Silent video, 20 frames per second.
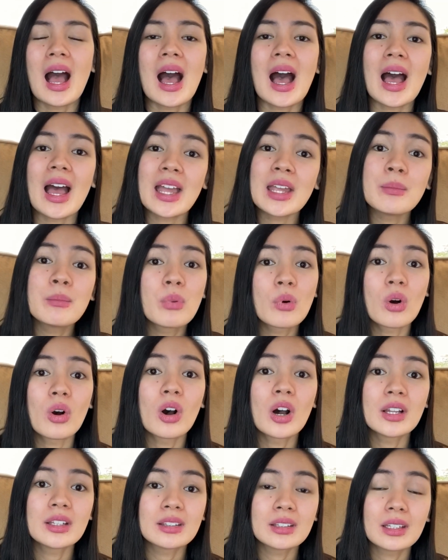I
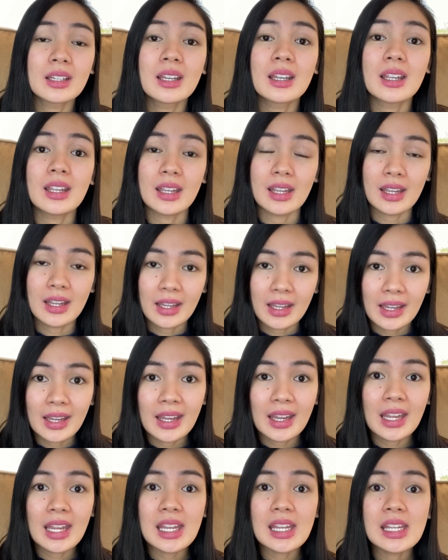bought
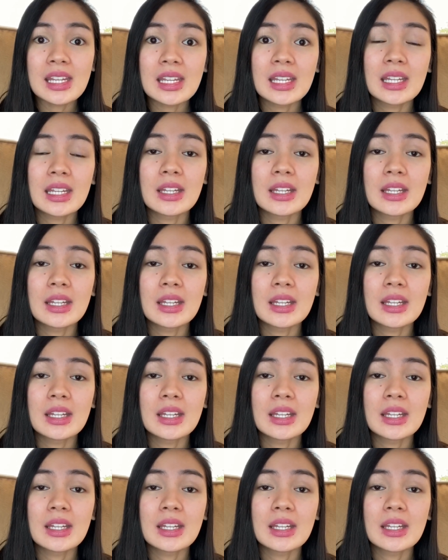a